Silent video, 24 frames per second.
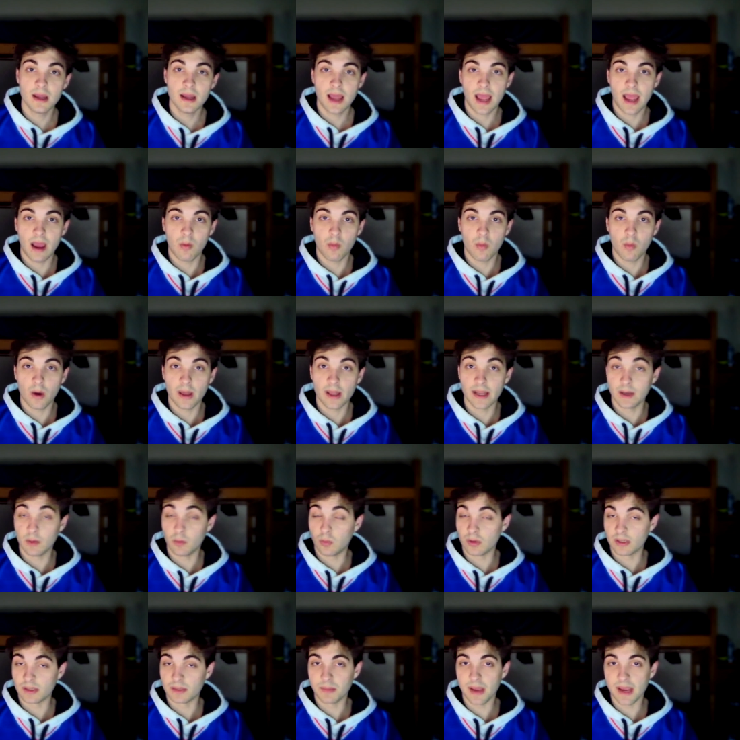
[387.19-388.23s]
at what it
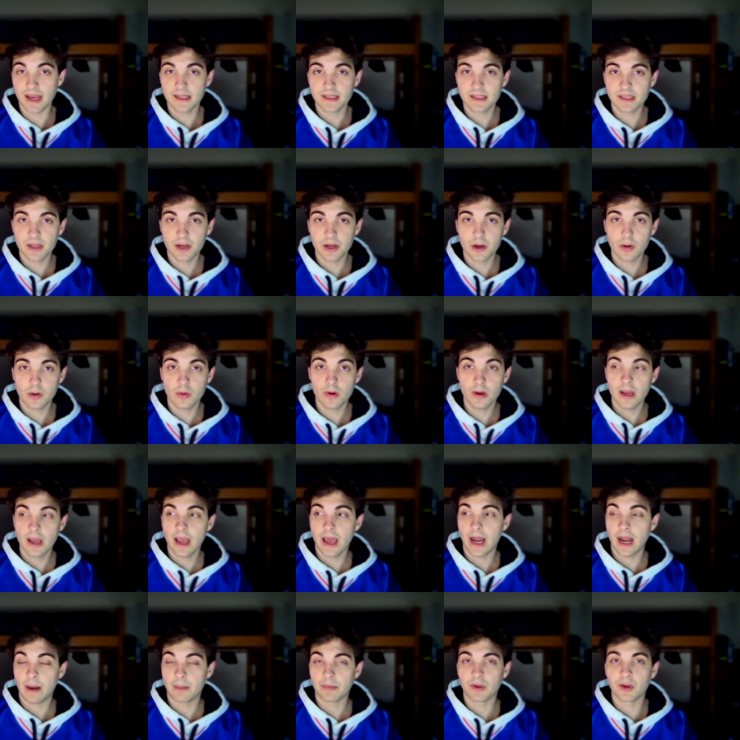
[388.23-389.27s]
was made to do,
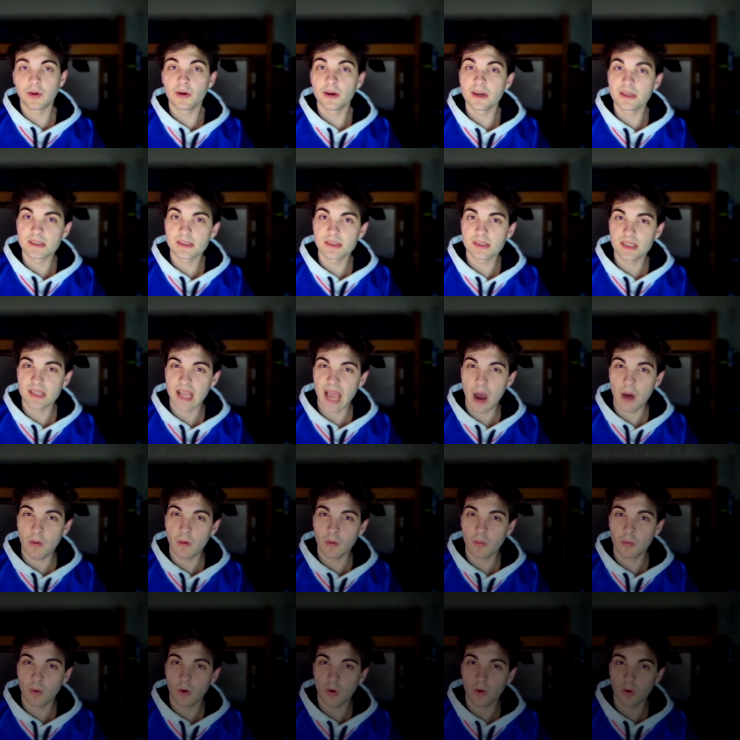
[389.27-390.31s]
and I'm curious to see how it
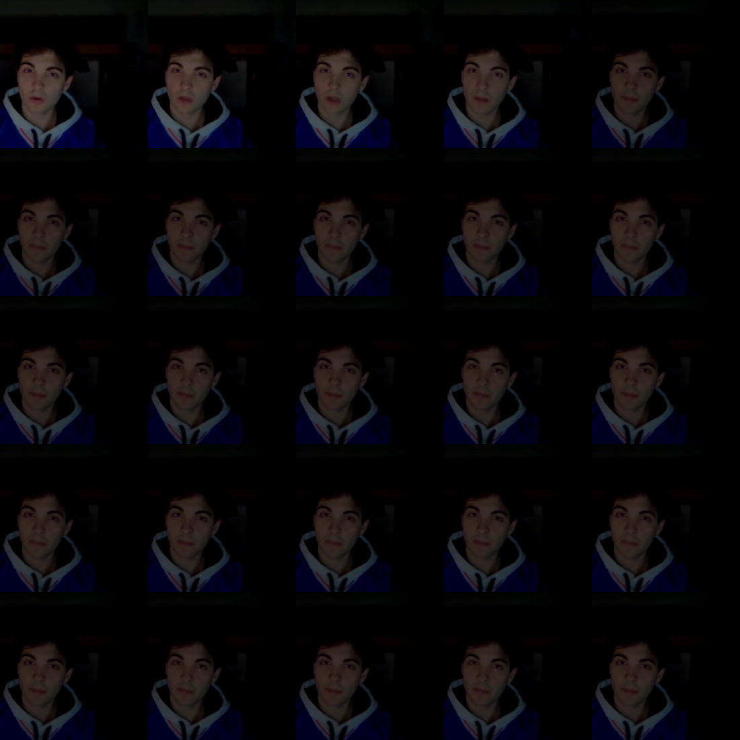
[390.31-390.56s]
will hold up